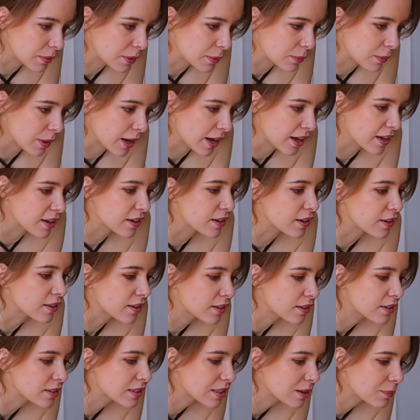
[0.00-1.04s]
me when
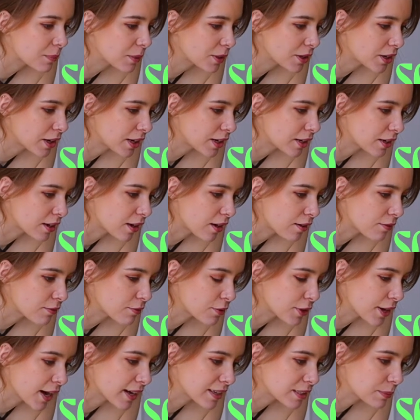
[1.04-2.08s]
someone I love
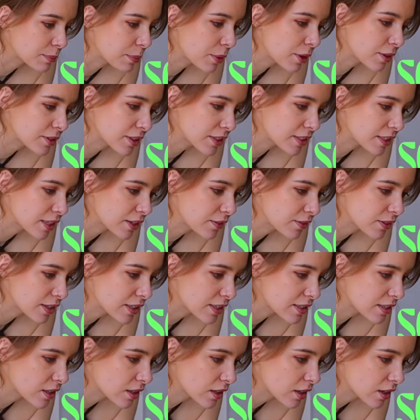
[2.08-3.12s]
reacts positively to
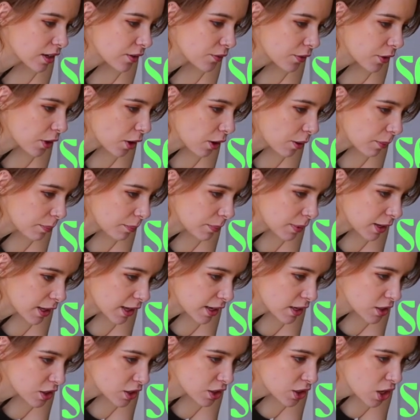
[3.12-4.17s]
something I've
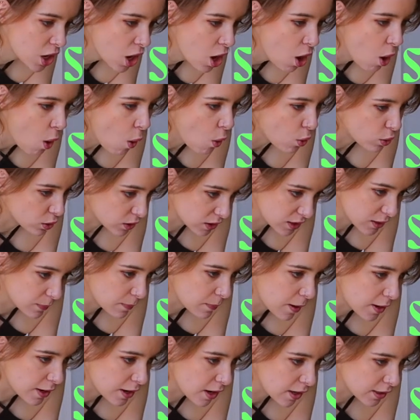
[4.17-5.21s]
accomplished, or
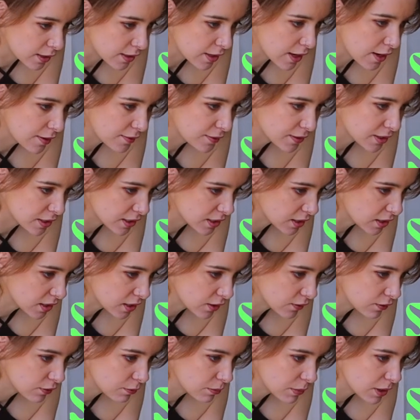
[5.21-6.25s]
someone I love does
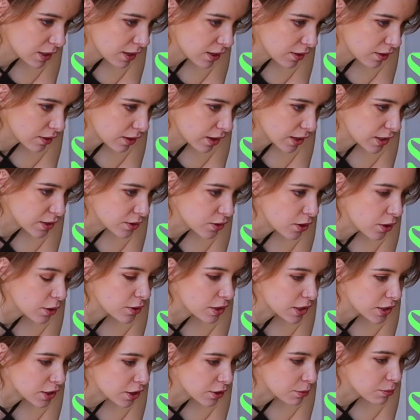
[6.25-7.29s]
something for me that I know
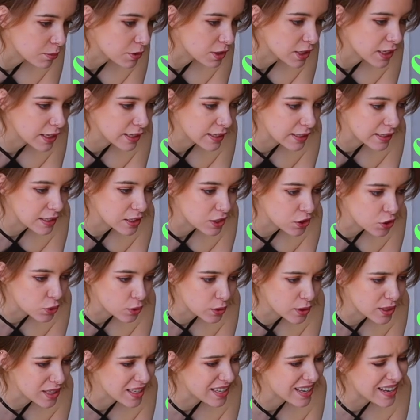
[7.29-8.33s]
they don't particularly
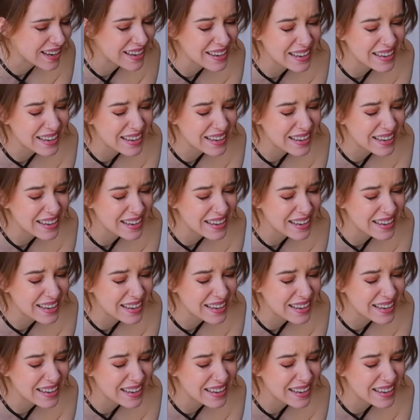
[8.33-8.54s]
enjoy.